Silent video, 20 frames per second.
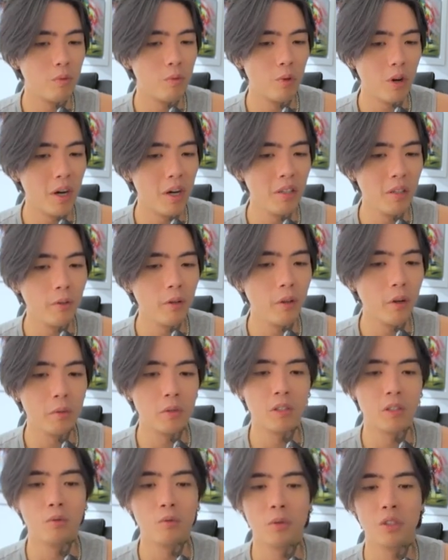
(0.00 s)
another
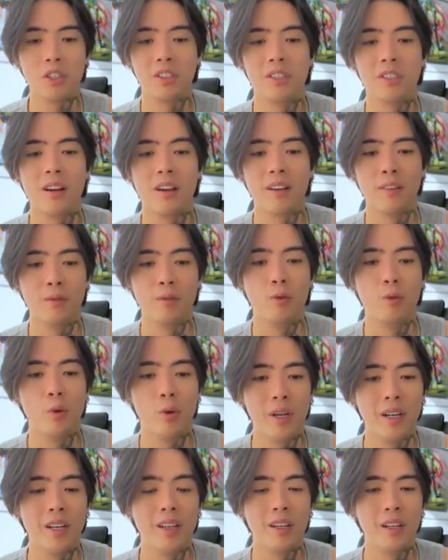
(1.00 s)
option which is
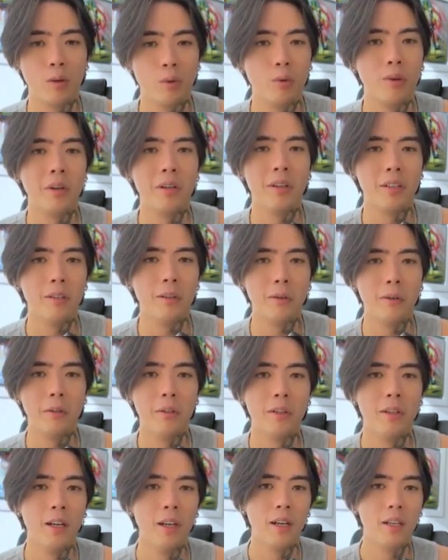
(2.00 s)
really, really good
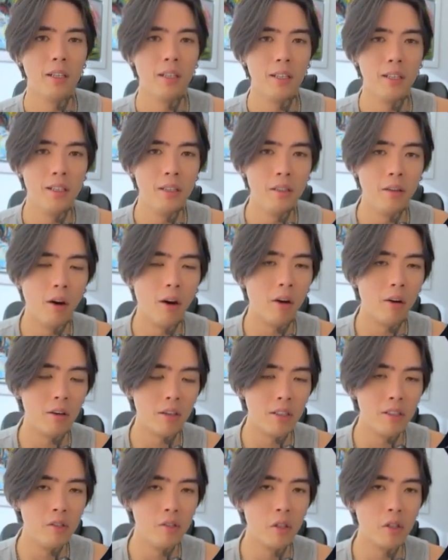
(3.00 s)
in our
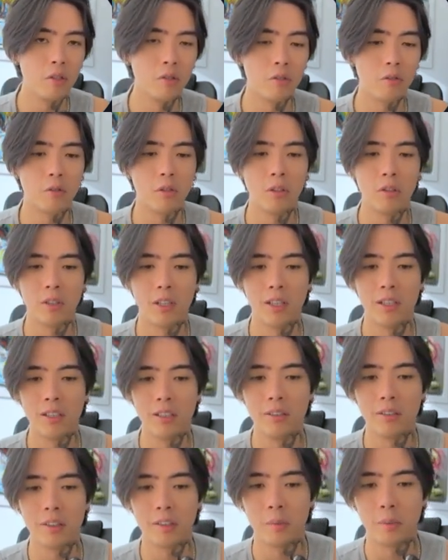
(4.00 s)
industry, okay,
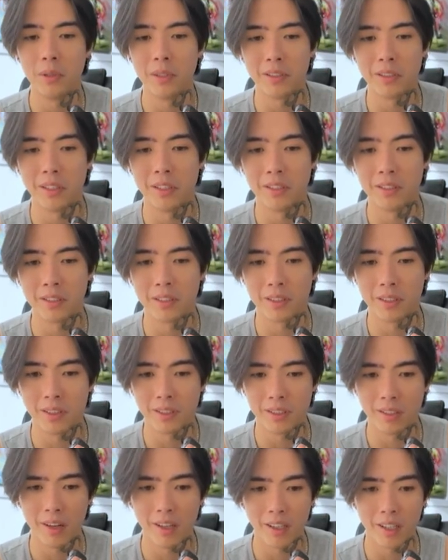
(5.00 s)
in this business,
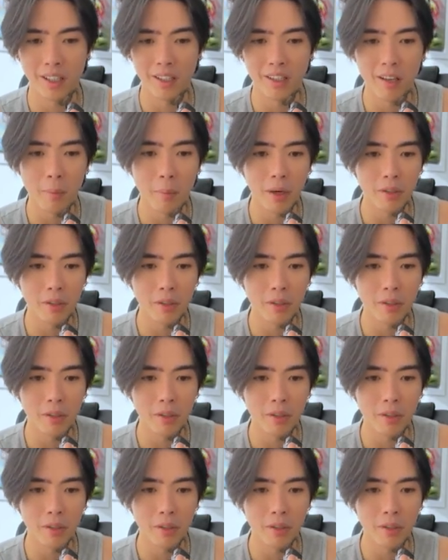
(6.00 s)
is an